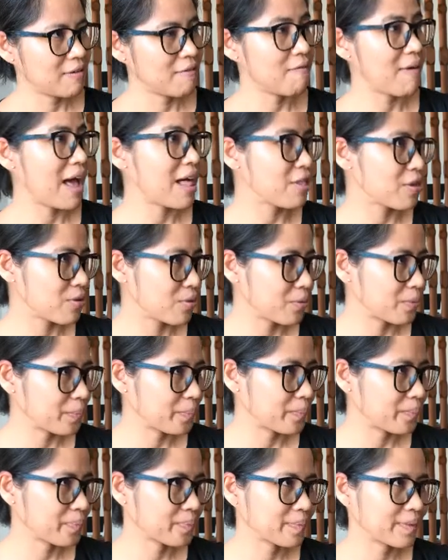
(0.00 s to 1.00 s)
value
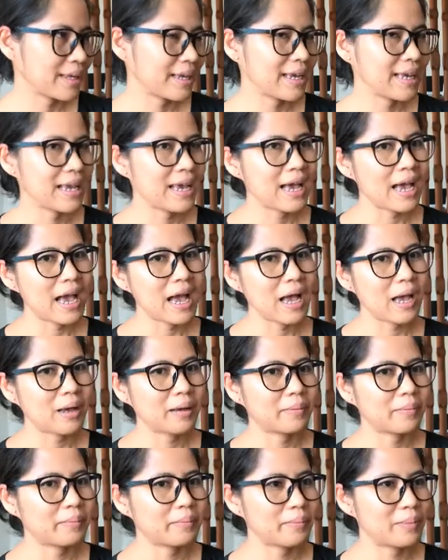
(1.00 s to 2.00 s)

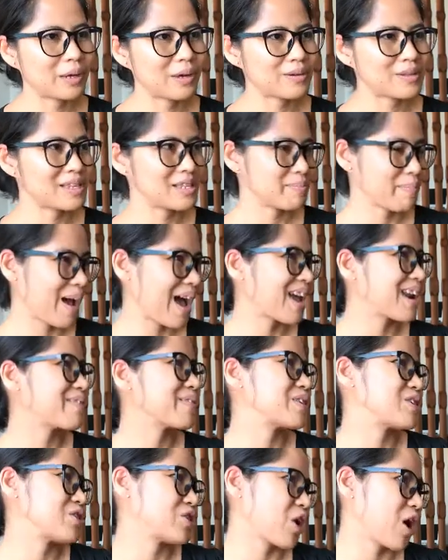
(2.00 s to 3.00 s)
um, because it's part of
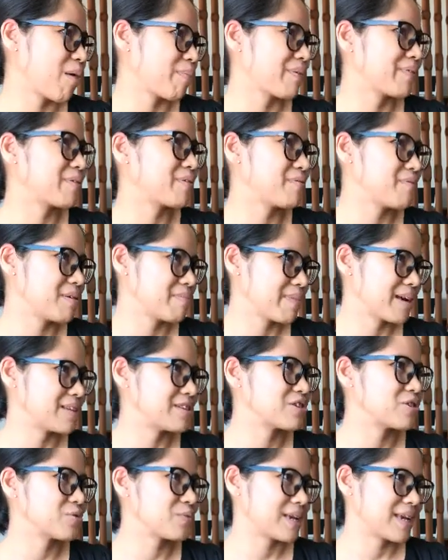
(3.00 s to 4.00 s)
the job of the
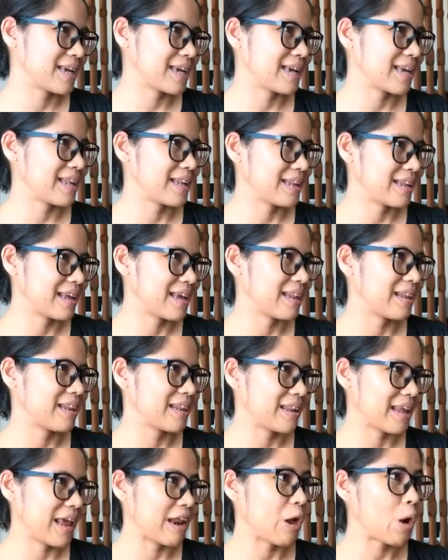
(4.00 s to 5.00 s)
women's doing in, in
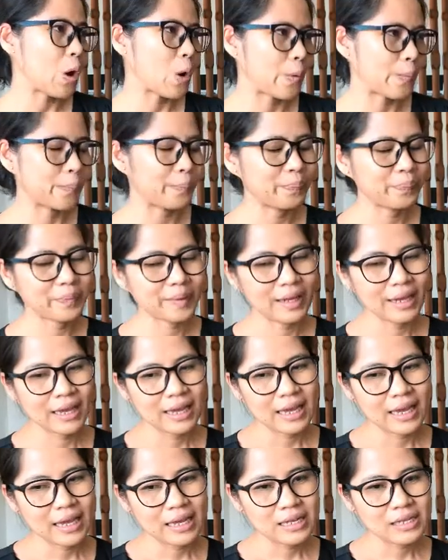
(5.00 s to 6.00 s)
at home.
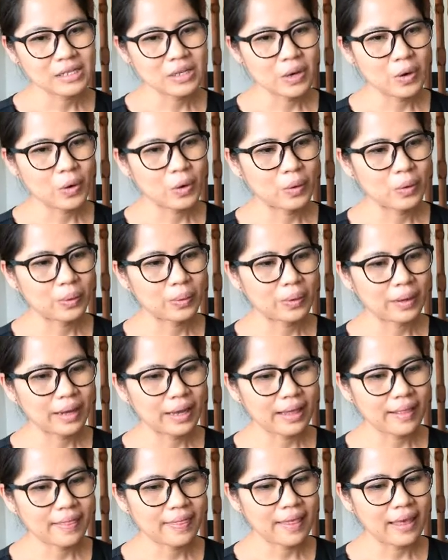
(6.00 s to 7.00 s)
So
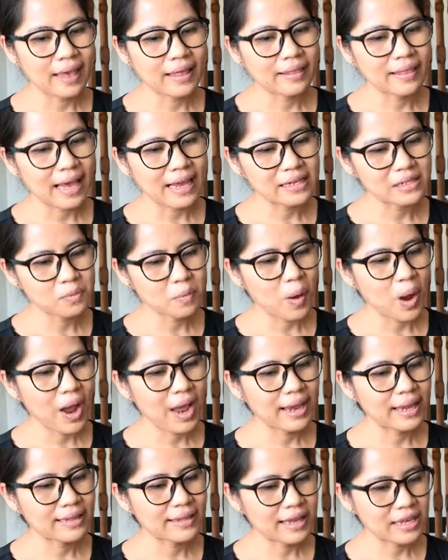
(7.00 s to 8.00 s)
th that's
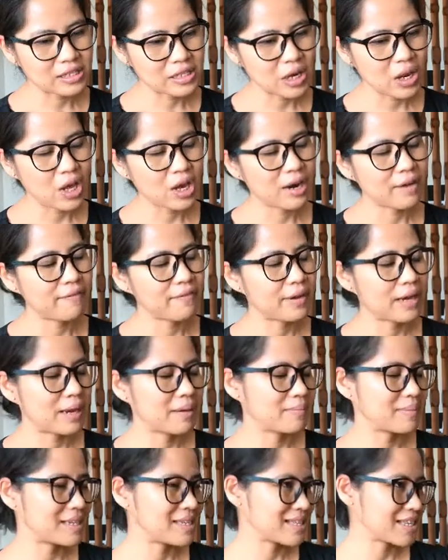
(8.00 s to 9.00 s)
why there's a lot of
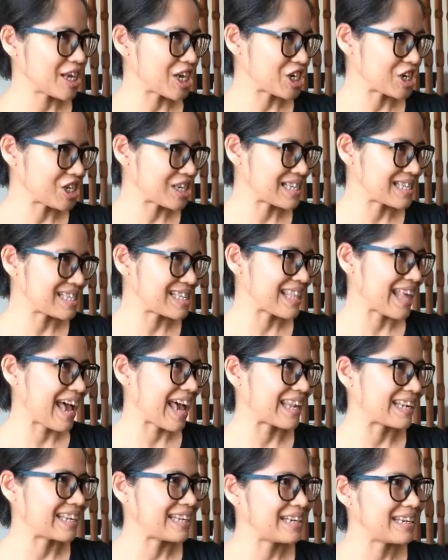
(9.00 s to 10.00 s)
um, discussions
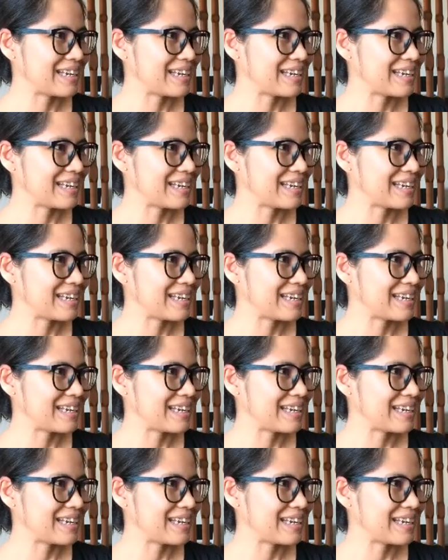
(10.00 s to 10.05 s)
that